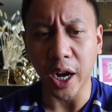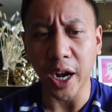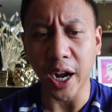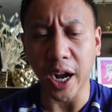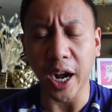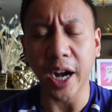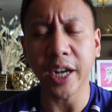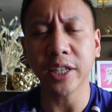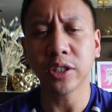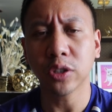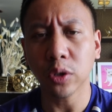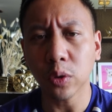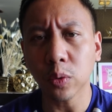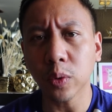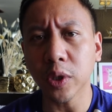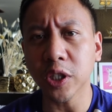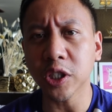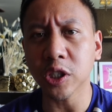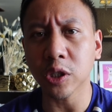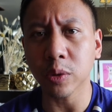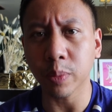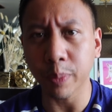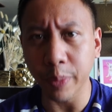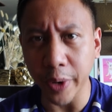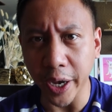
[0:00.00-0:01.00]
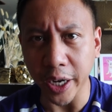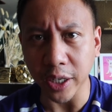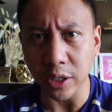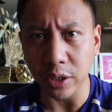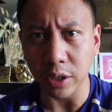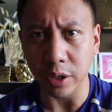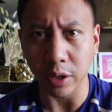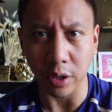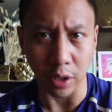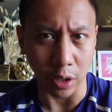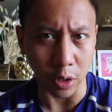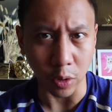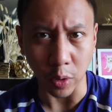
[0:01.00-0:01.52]
I do
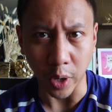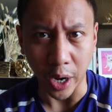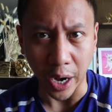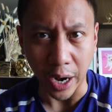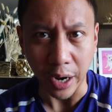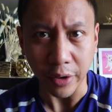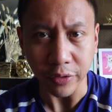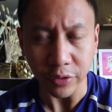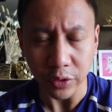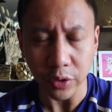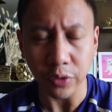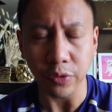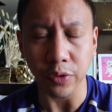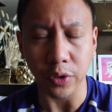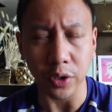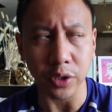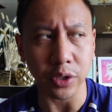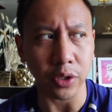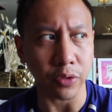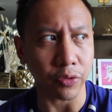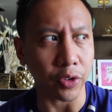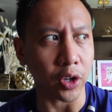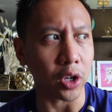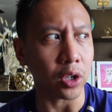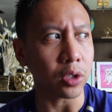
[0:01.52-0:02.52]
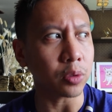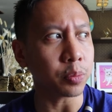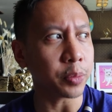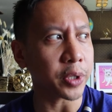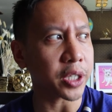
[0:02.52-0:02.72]
respect the craft, first of all,